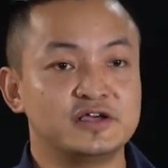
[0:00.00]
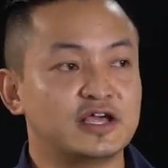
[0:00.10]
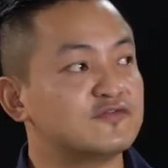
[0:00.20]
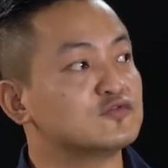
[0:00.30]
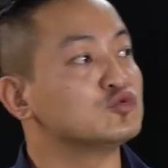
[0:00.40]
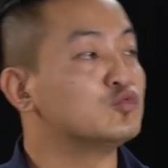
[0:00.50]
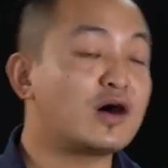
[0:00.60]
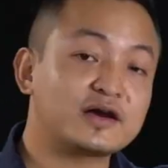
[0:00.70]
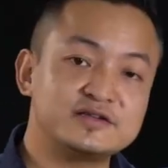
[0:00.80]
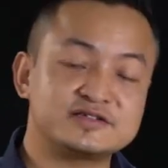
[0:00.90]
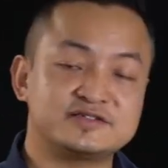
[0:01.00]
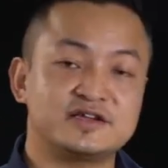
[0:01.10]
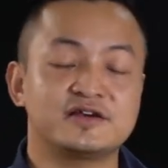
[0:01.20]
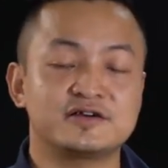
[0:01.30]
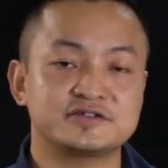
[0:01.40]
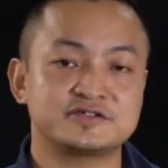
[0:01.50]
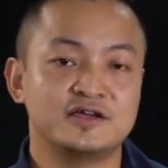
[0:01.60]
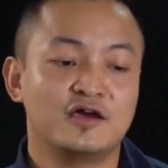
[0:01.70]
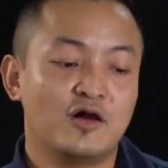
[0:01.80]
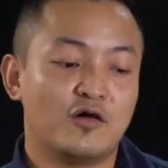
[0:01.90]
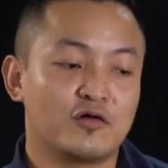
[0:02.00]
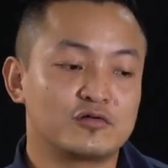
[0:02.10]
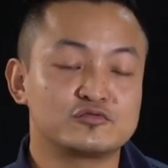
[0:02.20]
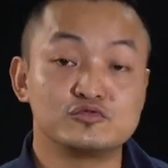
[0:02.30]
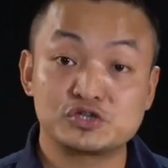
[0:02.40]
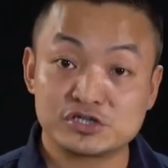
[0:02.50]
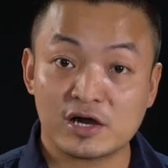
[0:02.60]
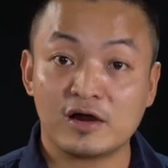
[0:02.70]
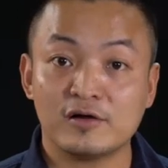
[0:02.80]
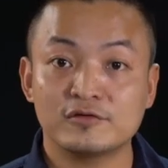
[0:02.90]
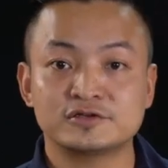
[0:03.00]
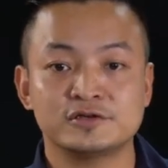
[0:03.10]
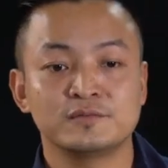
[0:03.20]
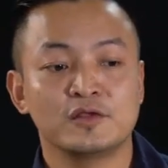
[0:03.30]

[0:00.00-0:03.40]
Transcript: even to walk in the stairs or to shout